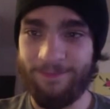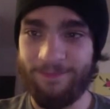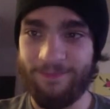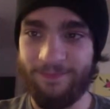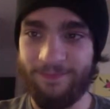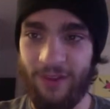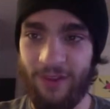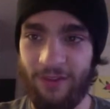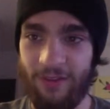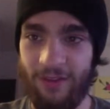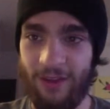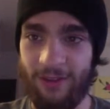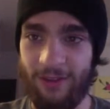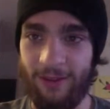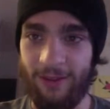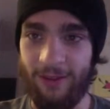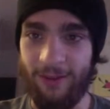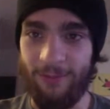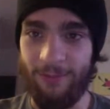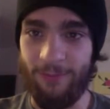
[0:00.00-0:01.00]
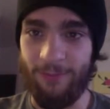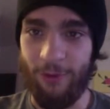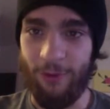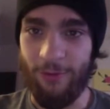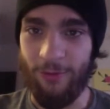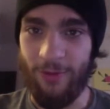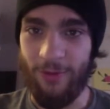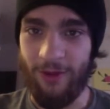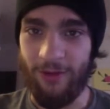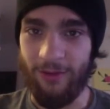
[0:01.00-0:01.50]
It's not the
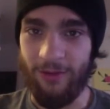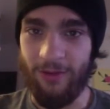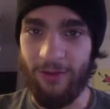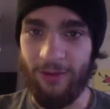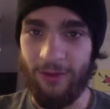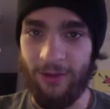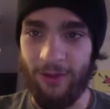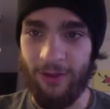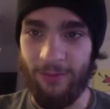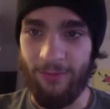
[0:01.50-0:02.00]
Pokemon Club